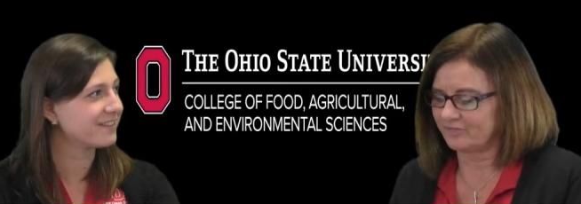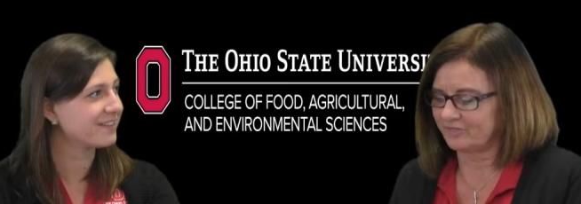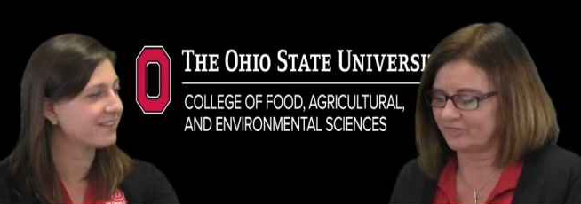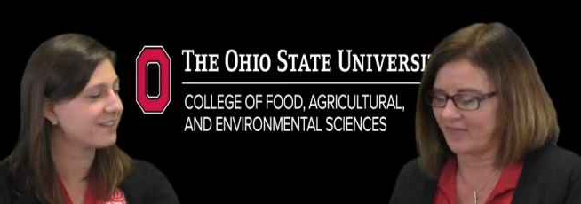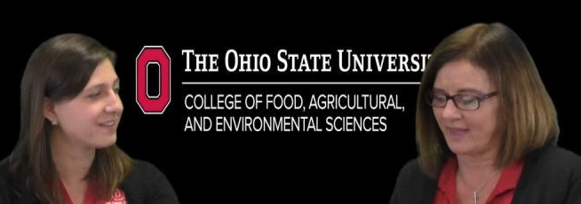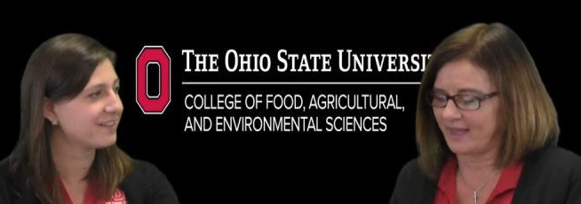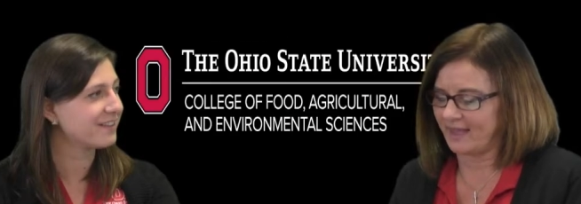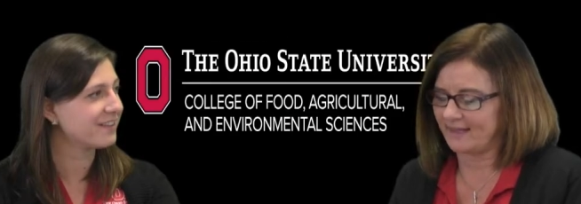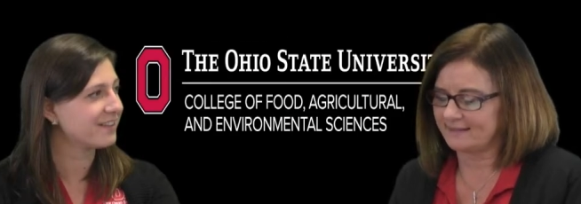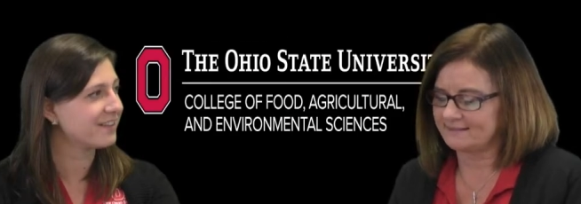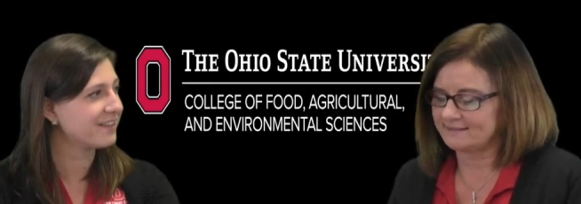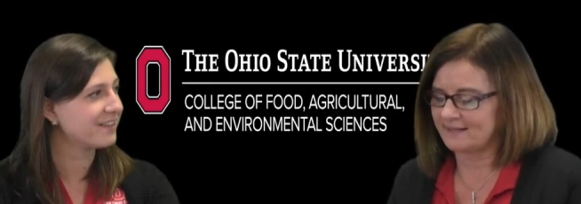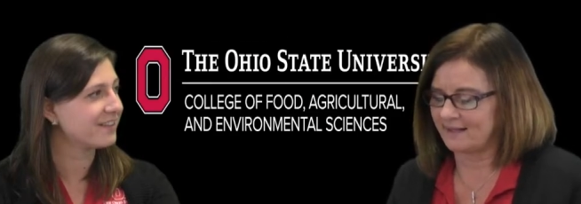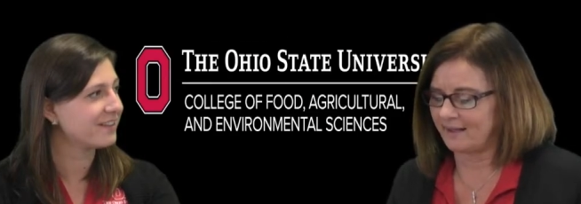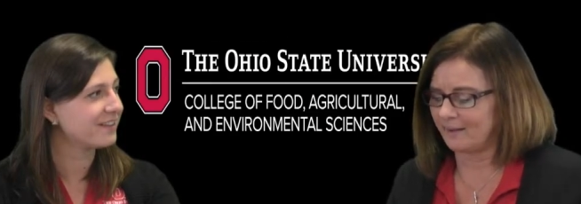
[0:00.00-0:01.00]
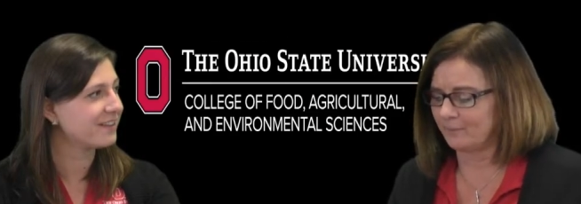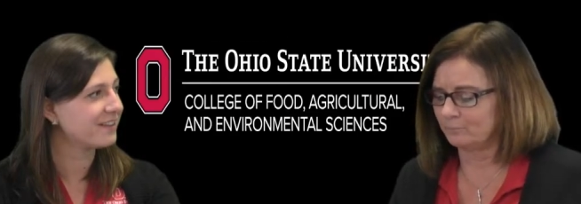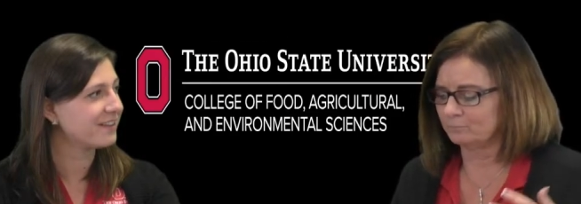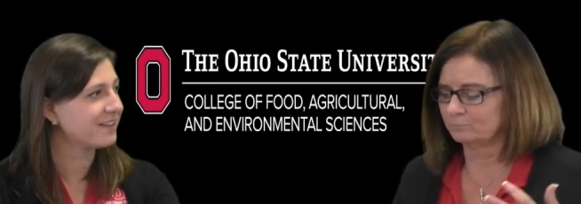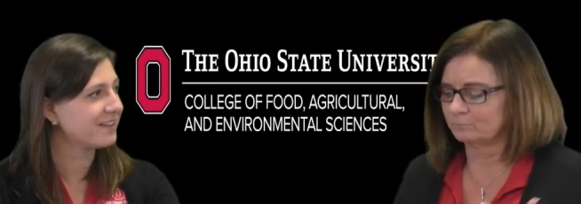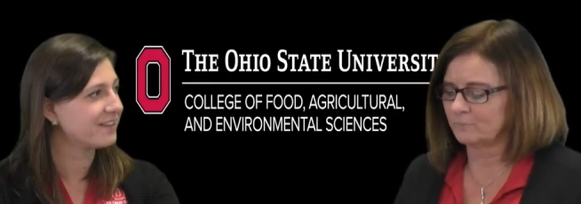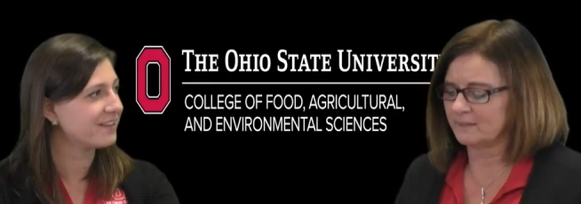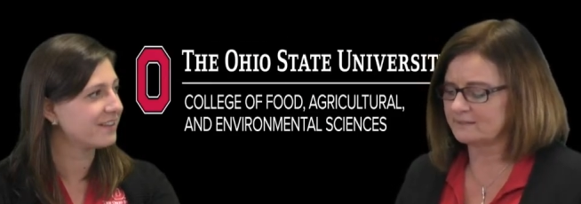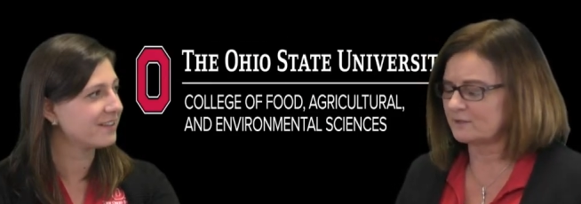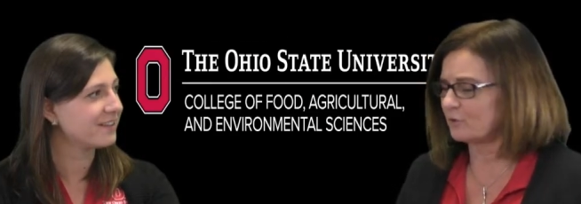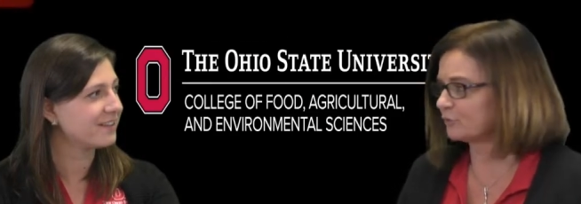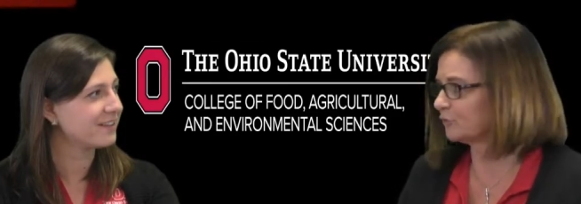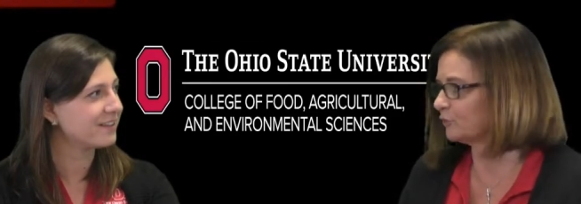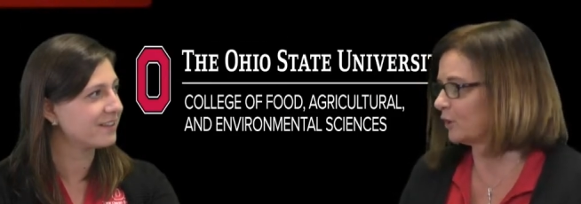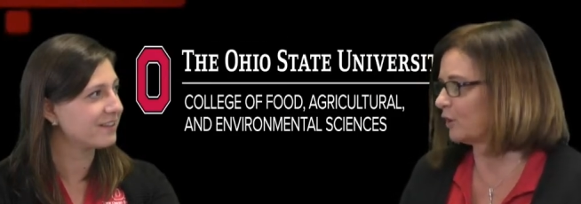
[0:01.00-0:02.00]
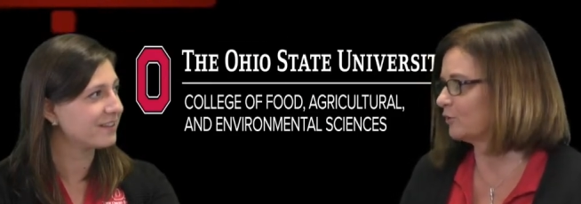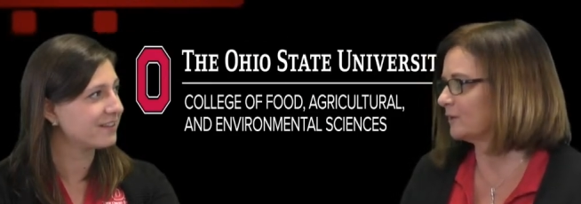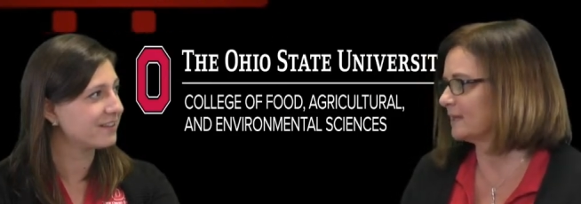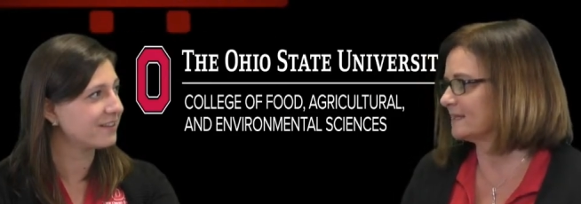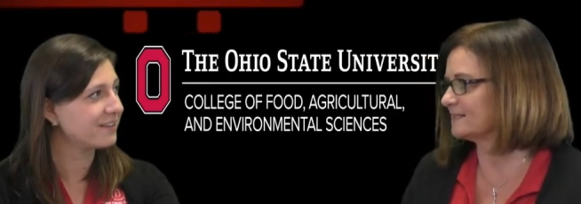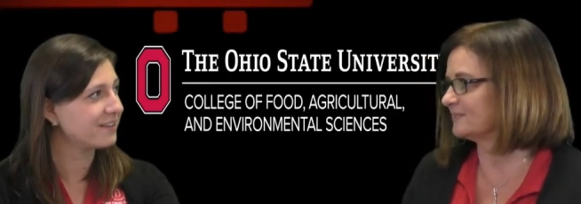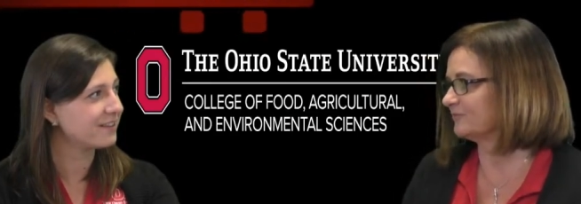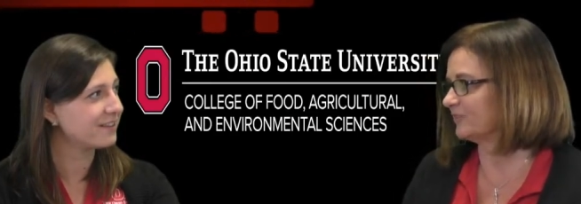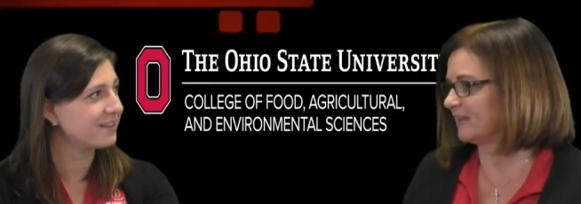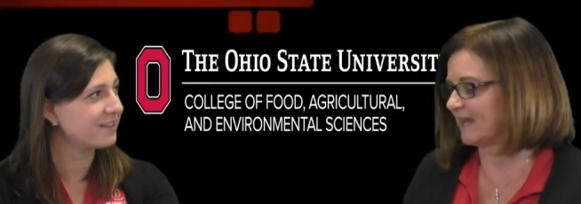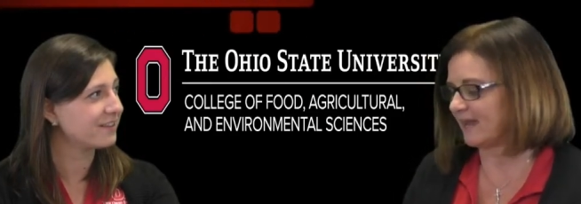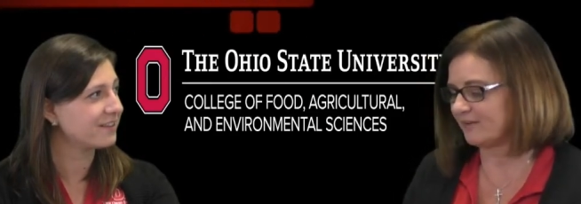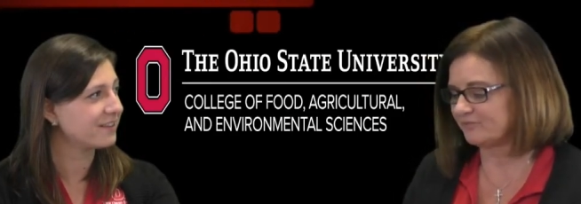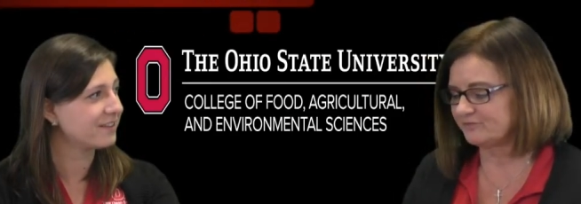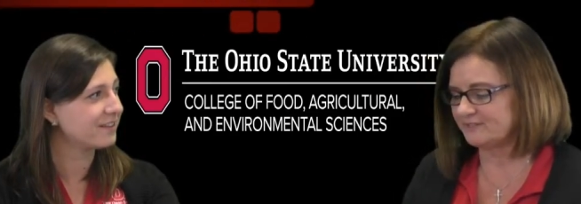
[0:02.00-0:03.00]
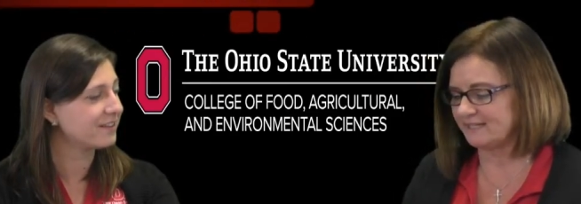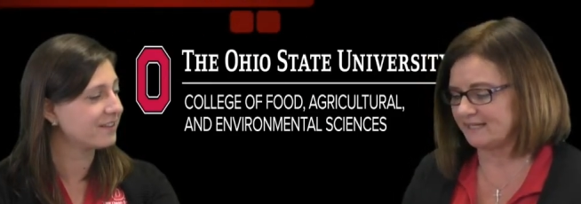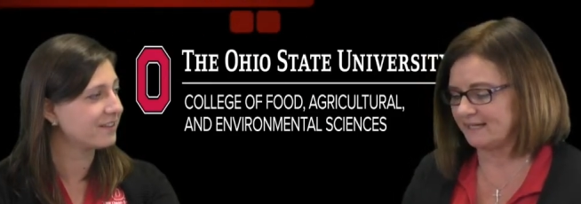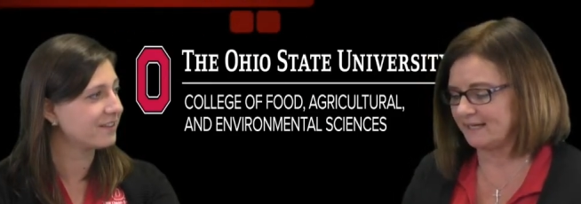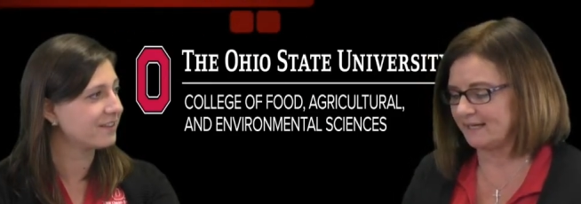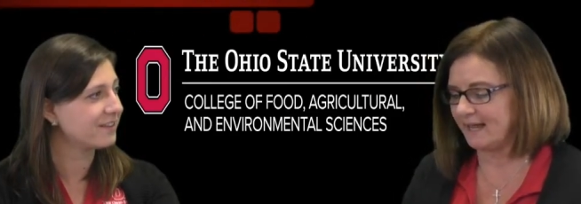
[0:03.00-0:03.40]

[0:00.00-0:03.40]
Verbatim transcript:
Speaker 1: that um, is also known as VFD?